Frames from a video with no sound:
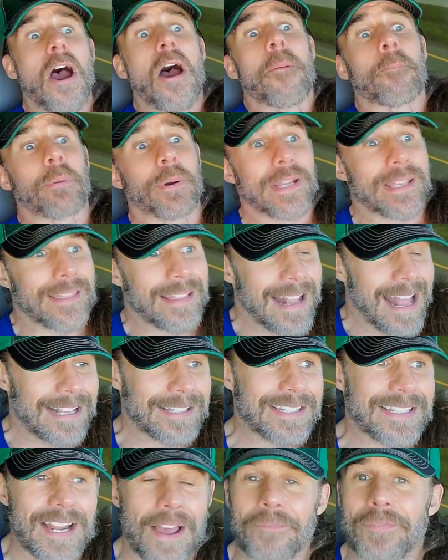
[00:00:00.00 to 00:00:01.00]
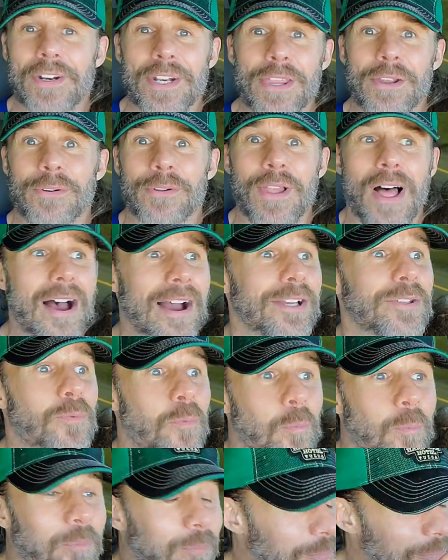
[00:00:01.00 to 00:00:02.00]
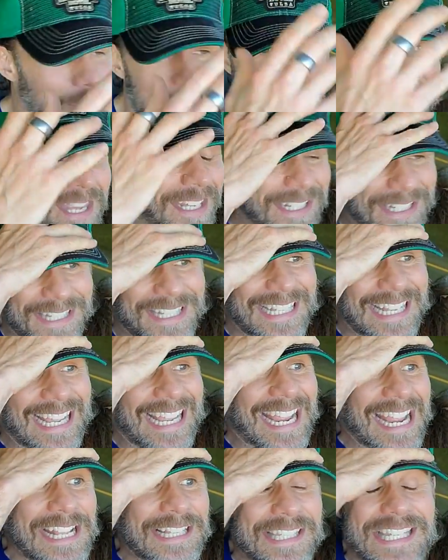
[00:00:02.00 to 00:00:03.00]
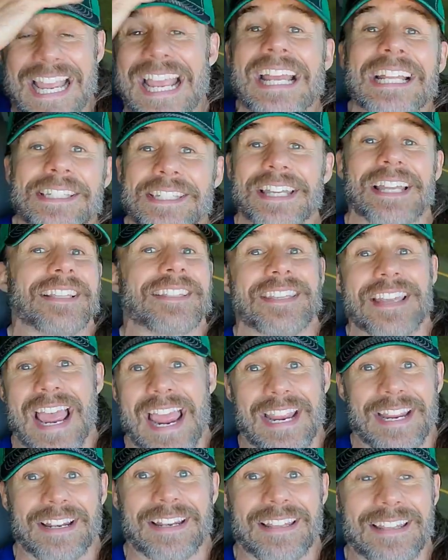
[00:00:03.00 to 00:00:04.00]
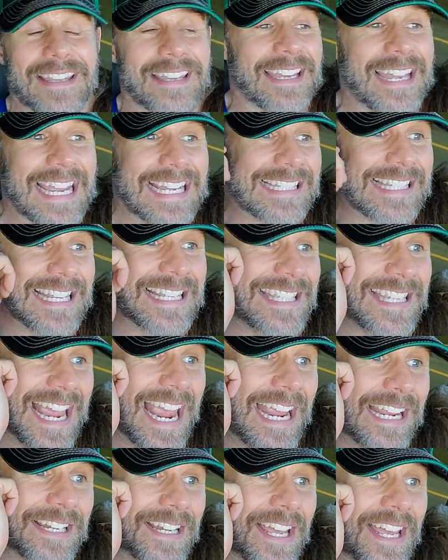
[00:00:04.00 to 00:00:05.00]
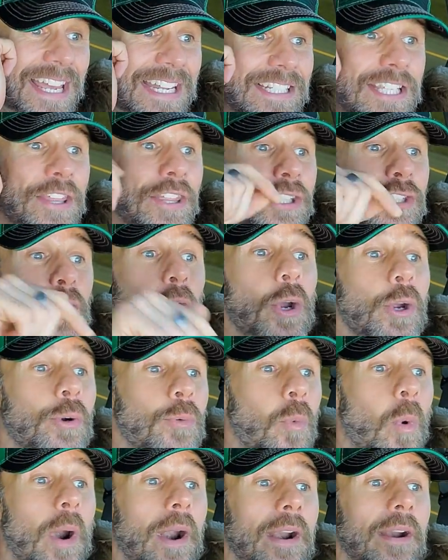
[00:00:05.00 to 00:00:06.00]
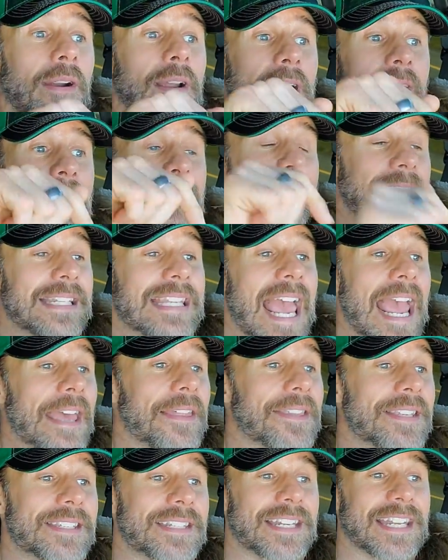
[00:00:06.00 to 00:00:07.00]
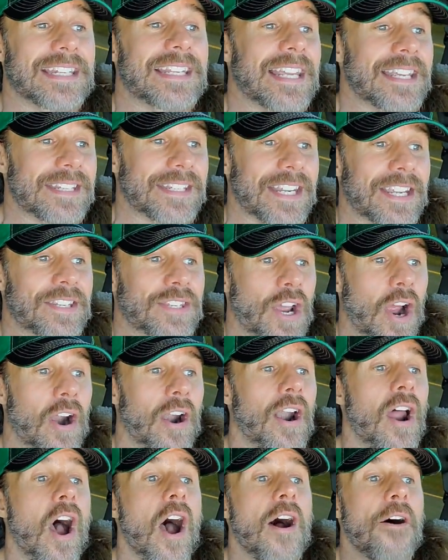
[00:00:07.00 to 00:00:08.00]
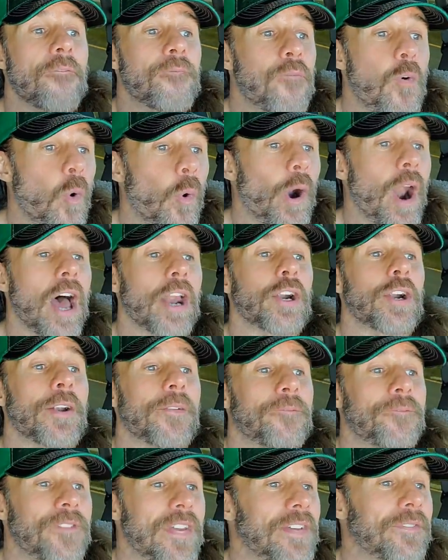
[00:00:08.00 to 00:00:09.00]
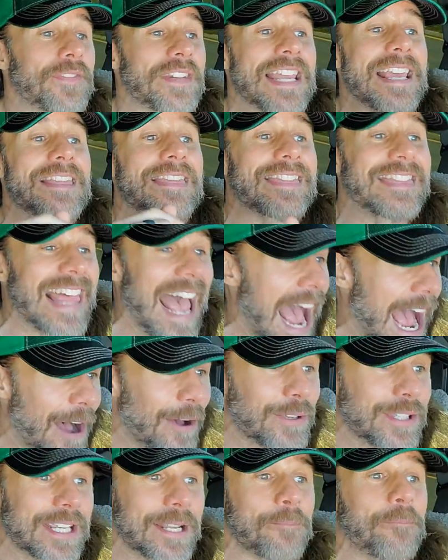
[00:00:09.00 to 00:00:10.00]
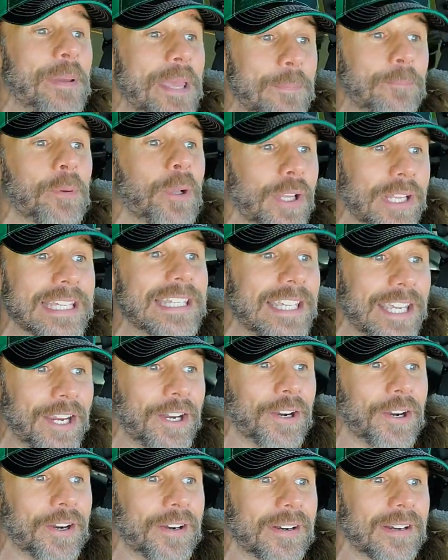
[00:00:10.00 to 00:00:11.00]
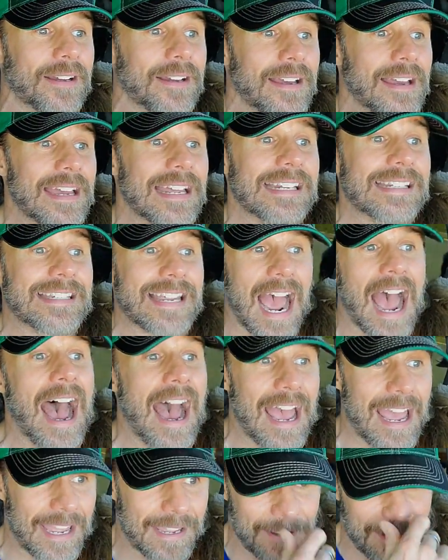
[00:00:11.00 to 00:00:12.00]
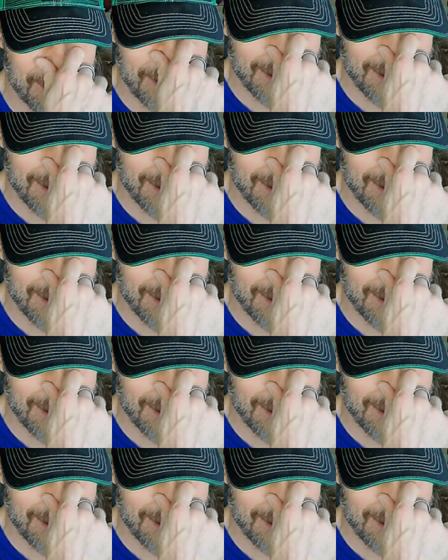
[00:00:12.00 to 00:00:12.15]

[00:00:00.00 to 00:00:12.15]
breathing that stuff into their lungs. It's insane. It's insane. To the tune where today the statistics are 450,000 people a year die